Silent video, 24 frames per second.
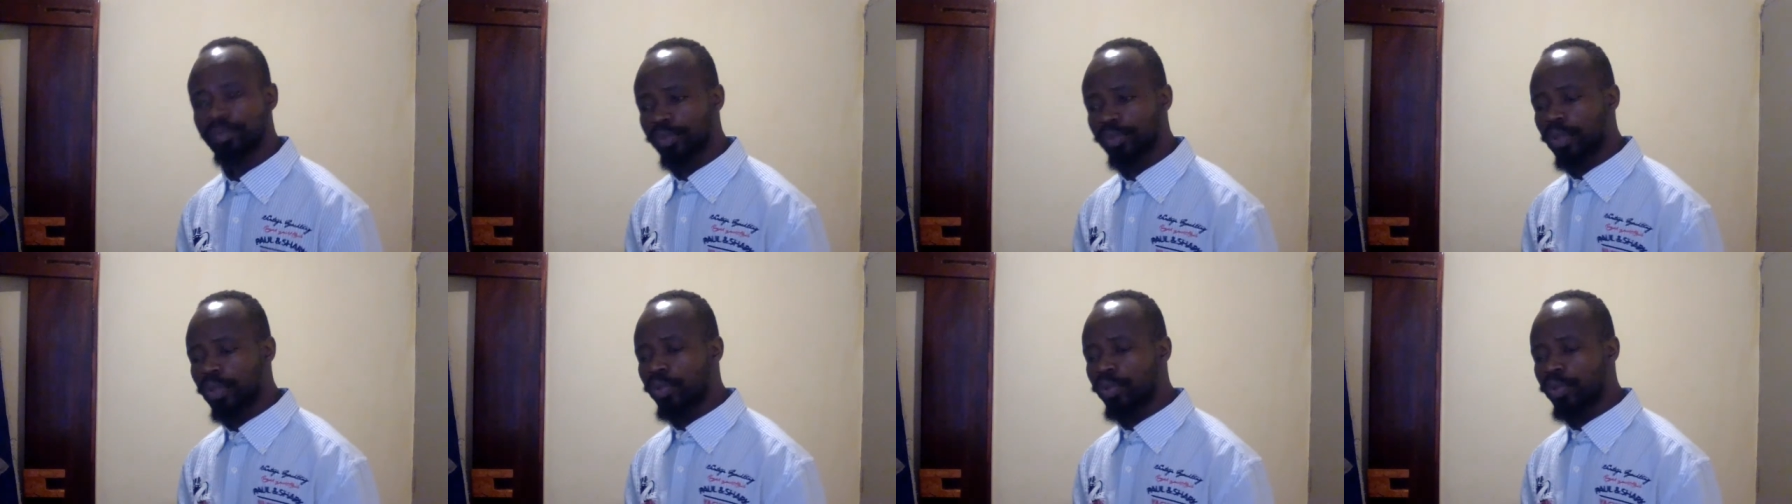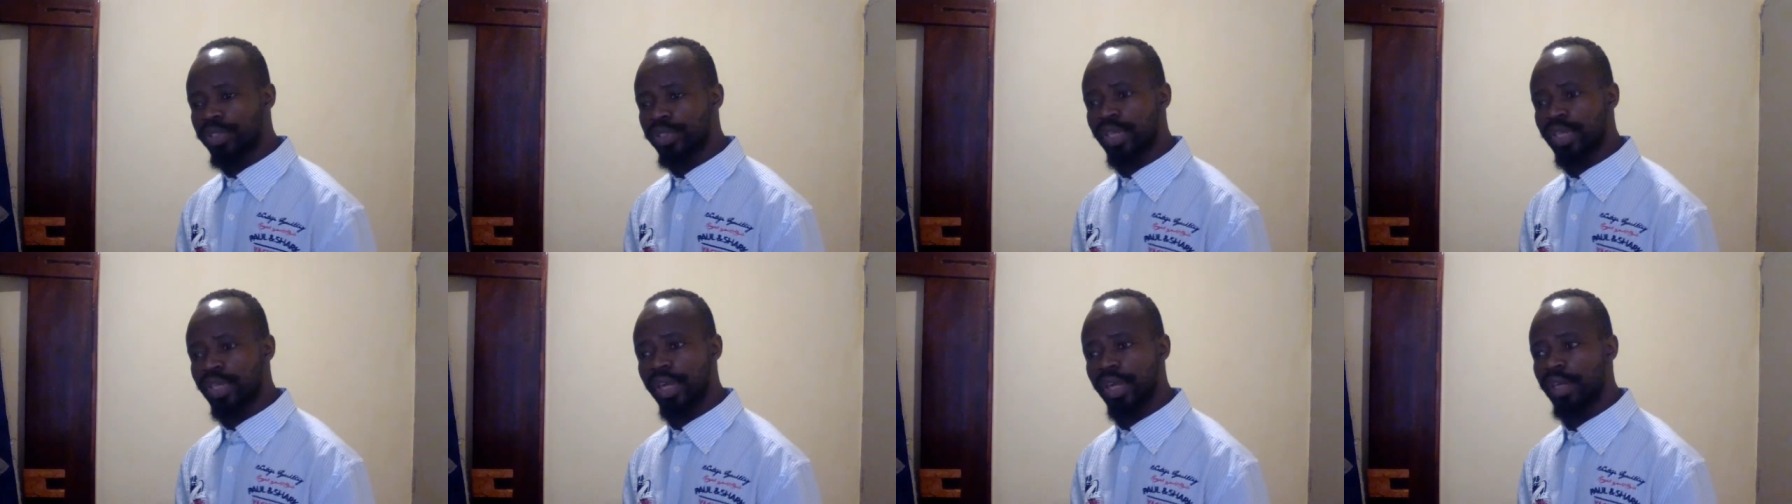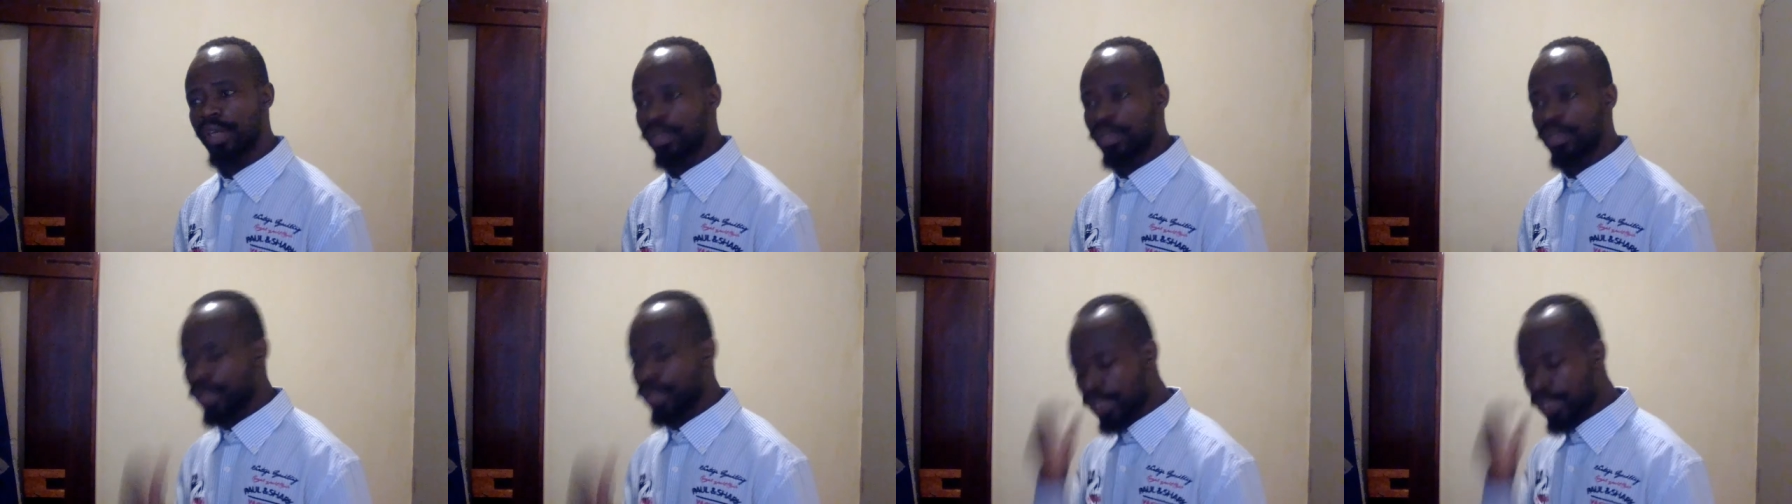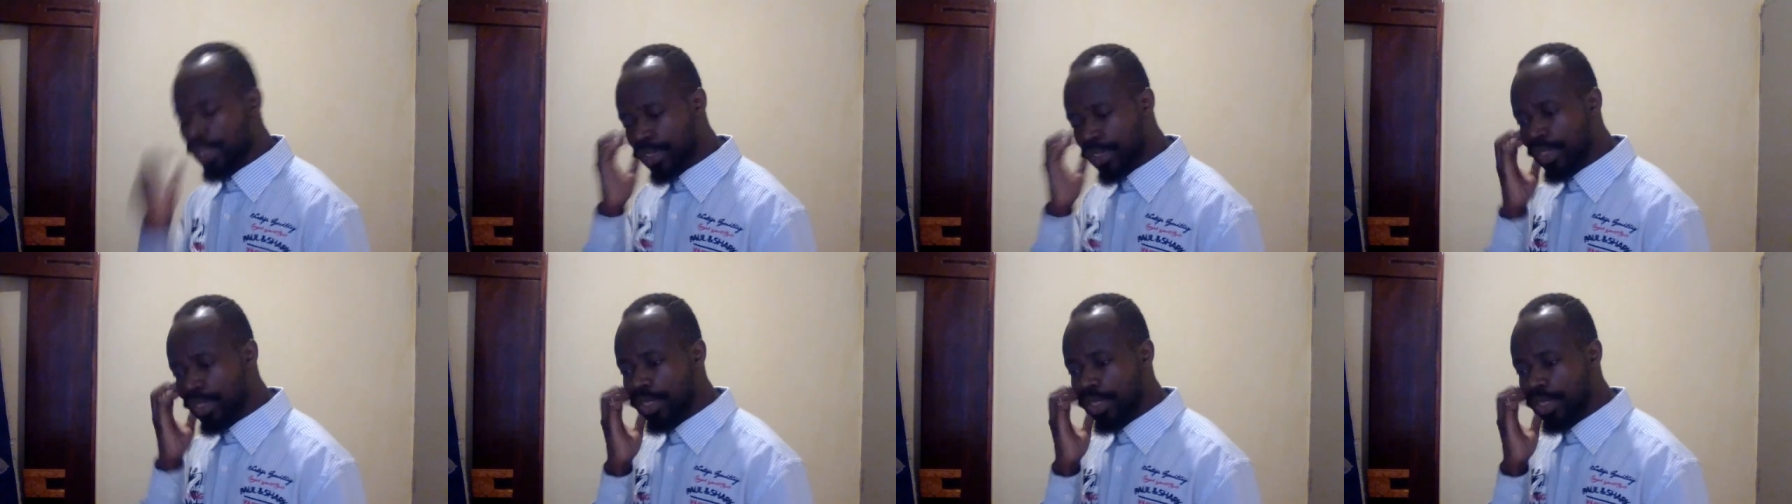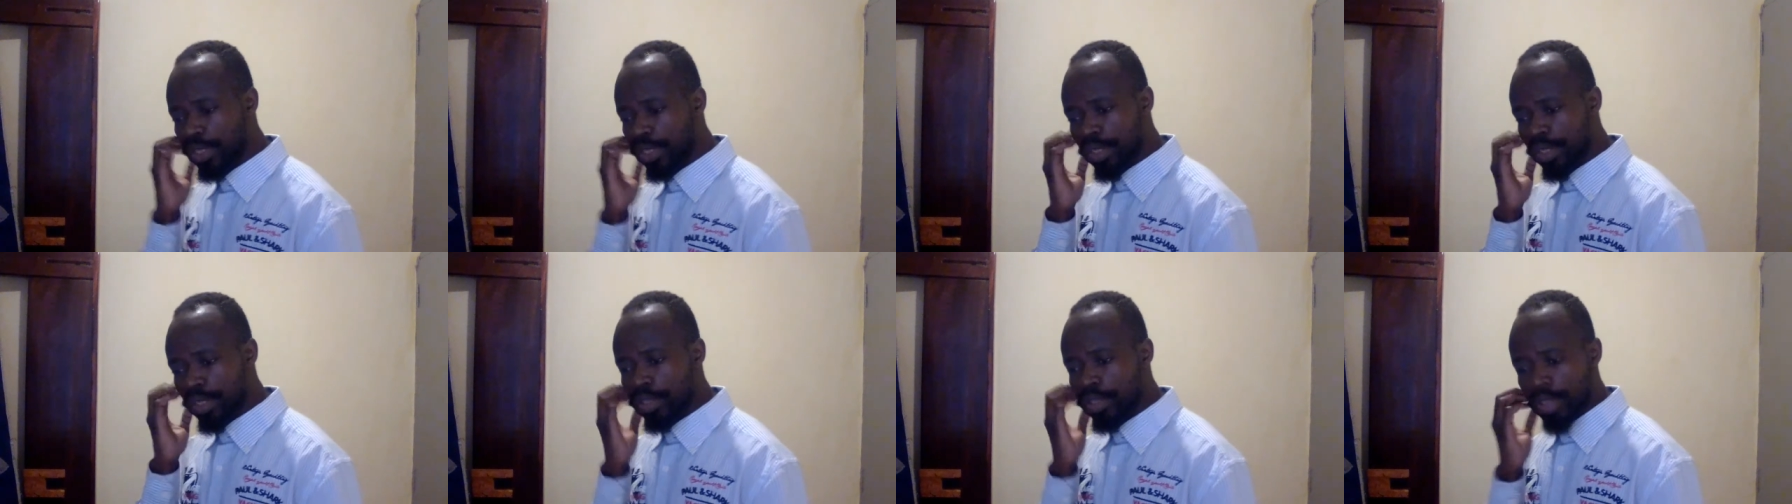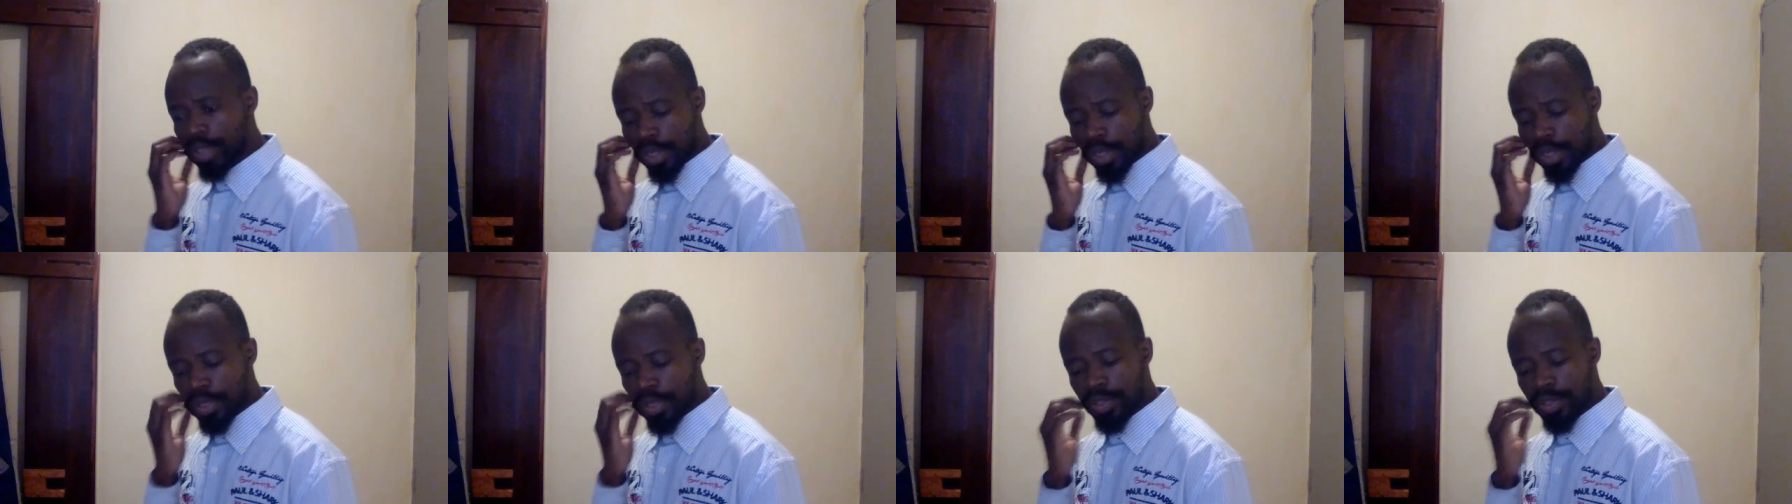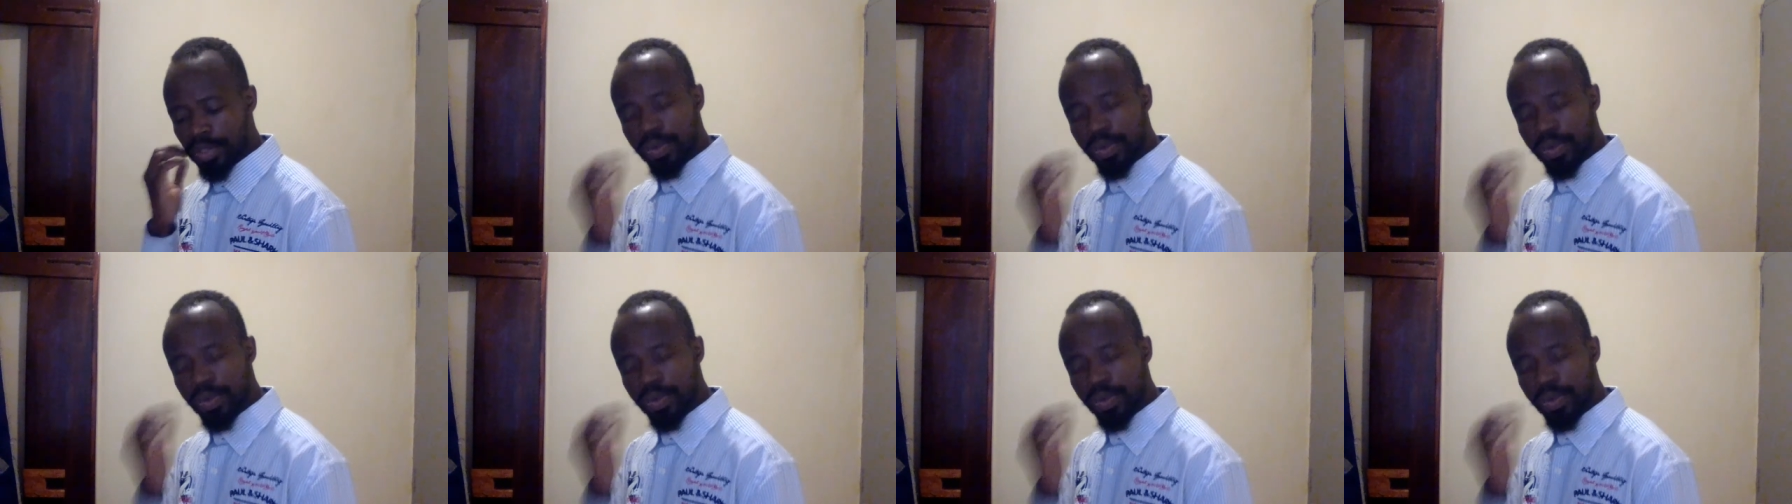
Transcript: we say, is, is, is